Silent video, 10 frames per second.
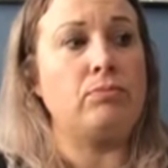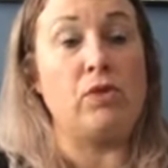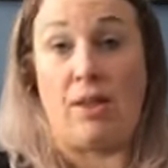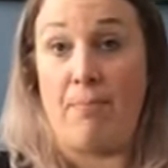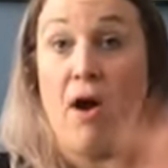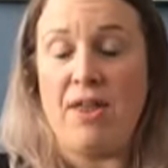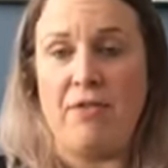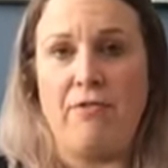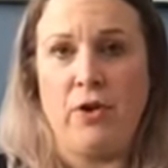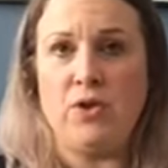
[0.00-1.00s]
Like buying
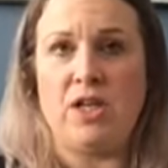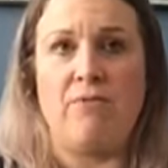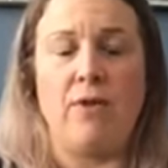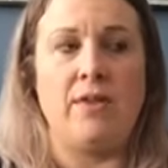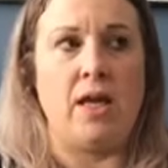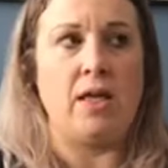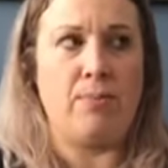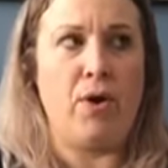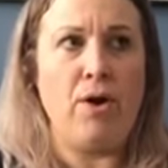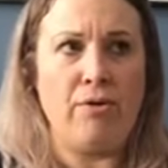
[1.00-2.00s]
the food and everything, the
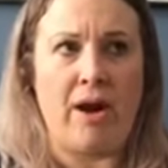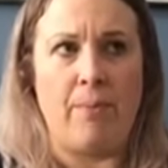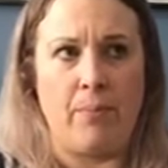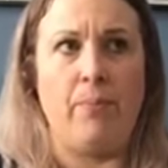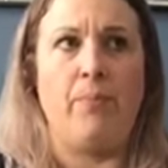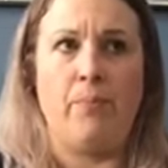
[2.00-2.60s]
program